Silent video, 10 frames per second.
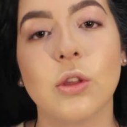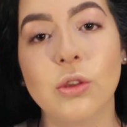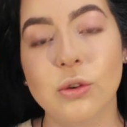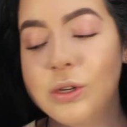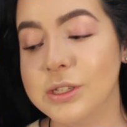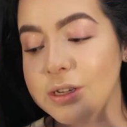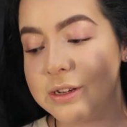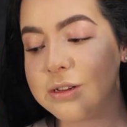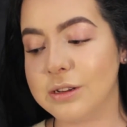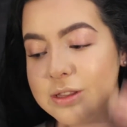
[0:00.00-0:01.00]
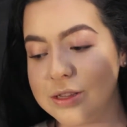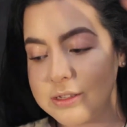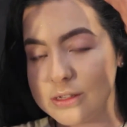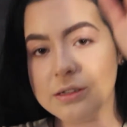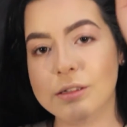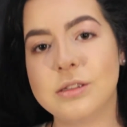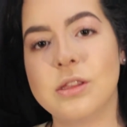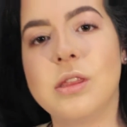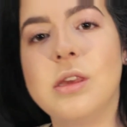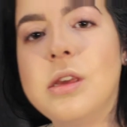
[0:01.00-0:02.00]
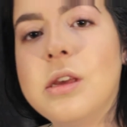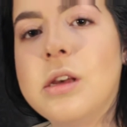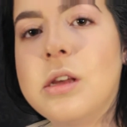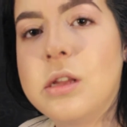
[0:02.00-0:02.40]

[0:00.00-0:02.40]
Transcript: you are done. This is the